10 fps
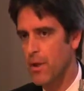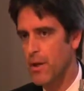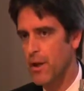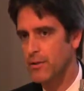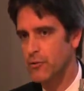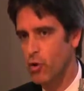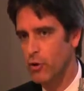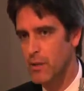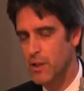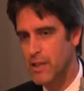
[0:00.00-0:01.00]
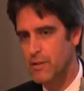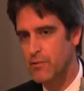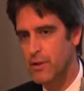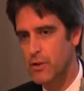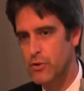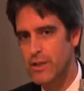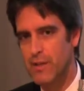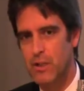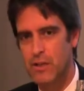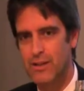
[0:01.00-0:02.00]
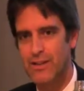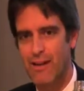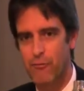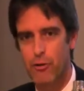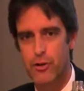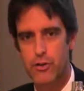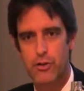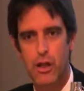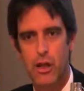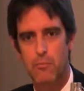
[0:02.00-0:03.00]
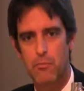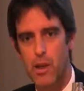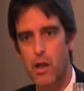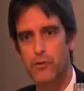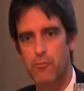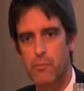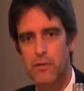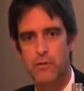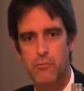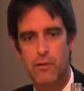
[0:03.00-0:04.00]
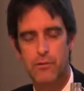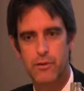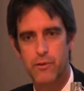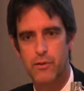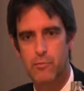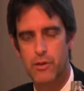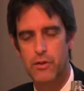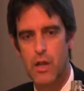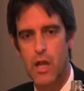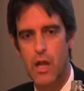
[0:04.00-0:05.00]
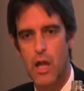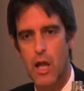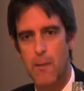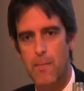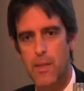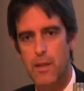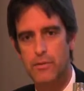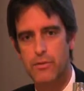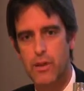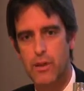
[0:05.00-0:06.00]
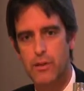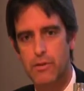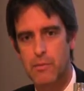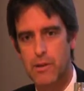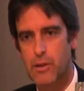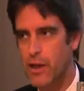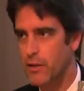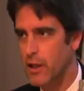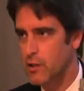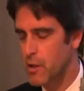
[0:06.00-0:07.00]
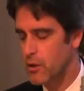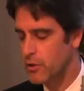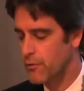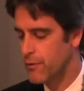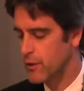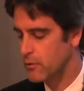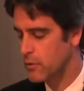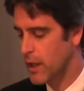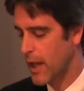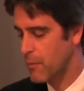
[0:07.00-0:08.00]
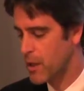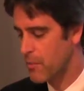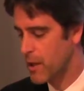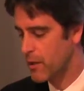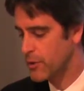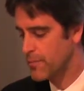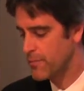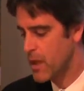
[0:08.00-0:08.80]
But I strongly believe that using that money to leverage larger amounts of private investment is something the UK taxpayer should feel happy about.